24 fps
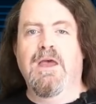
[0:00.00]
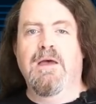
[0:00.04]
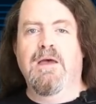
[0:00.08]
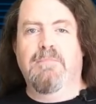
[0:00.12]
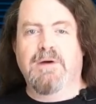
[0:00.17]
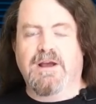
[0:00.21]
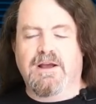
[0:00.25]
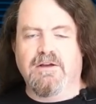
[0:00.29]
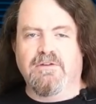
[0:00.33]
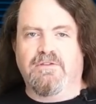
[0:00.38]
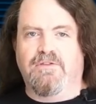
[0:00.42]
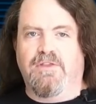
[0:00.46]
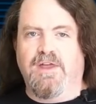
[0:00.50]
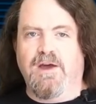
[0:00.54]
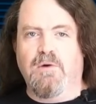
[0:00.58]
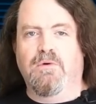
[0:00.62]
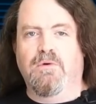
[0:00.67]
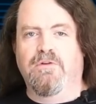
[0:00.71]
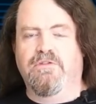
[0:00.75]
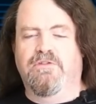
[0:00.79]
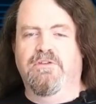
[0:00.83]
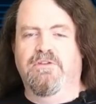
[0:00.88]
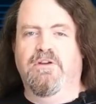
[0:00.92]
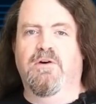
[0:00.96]
because there
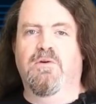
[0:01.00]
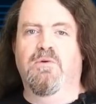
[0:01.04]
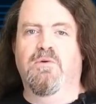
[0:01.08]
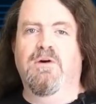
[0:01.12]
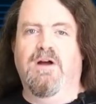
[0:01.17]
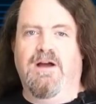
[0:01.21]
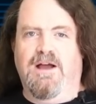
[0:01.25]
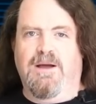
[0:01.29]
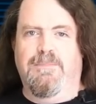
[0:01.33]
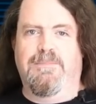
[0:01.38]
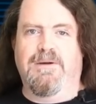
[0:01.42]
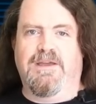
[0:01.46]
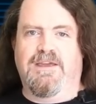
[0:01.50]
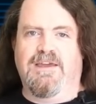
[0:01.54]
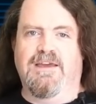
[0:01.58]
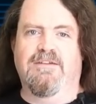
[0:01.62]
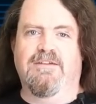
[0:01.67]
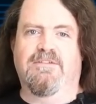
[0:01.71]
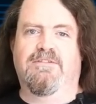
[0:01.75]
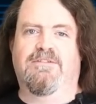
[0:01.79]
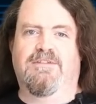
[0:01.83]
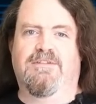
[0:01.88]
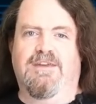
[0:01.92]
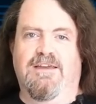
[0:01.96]
was no
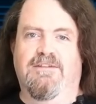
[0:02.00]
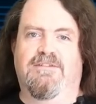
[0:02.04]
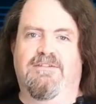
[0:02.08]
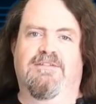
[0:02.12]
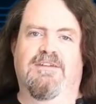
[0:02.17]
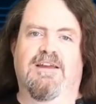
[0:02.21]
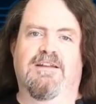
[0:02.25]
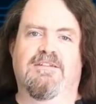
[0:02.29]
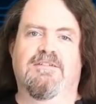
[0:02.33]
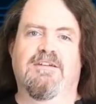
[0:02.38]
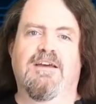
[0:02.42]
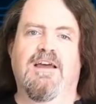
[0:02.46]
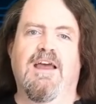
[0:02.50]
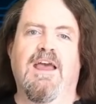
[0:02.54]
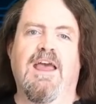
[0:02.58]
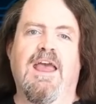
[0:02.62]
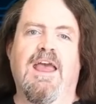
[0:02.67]
uppercase S-set.